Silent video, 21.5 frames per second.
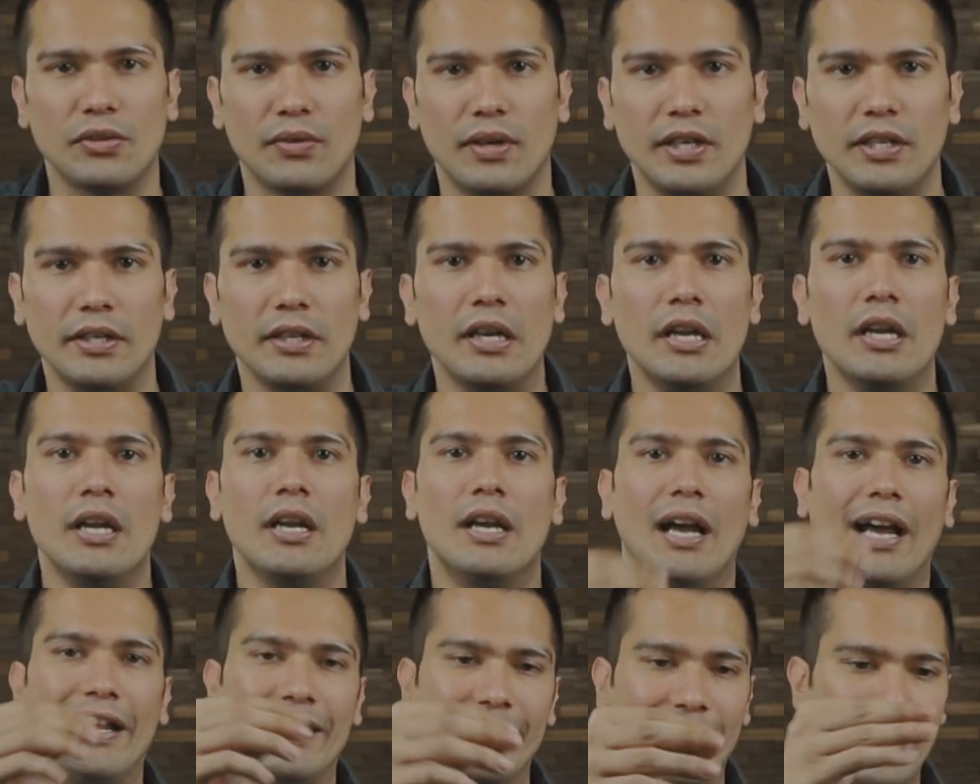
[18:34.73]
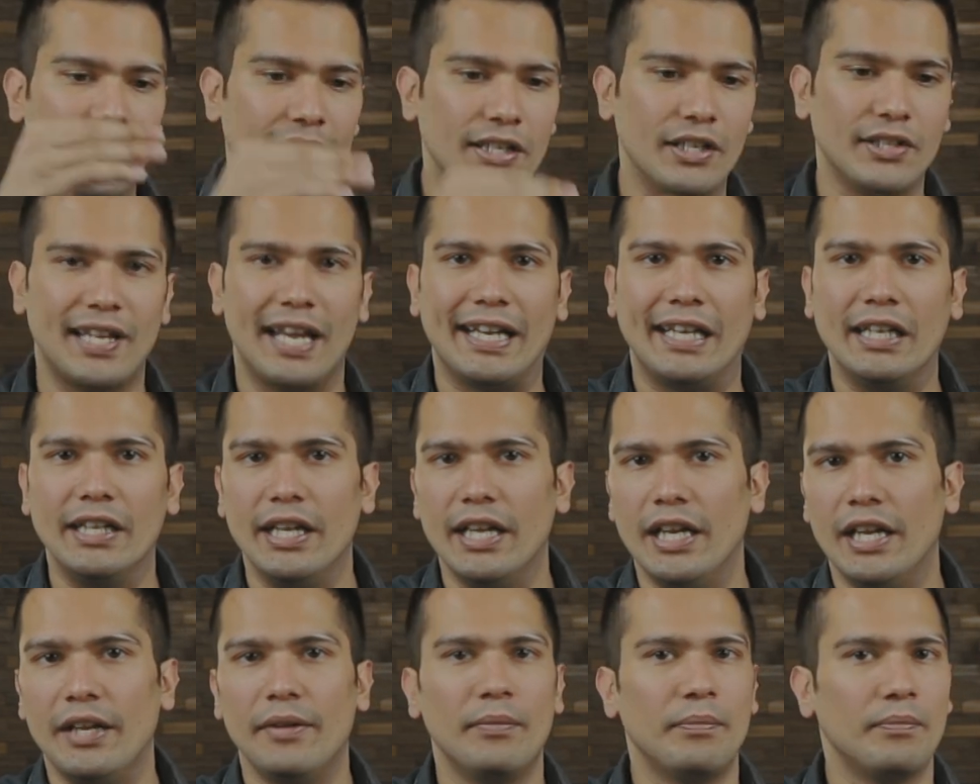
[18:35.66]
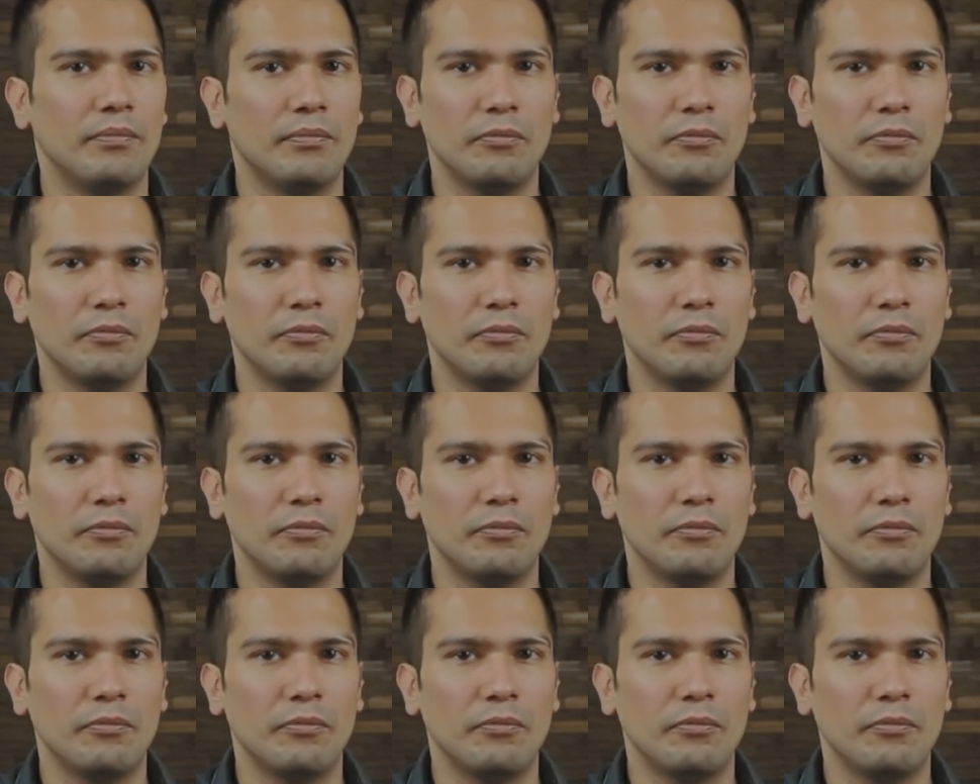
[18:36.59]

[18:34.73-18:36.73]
right? And then the second day,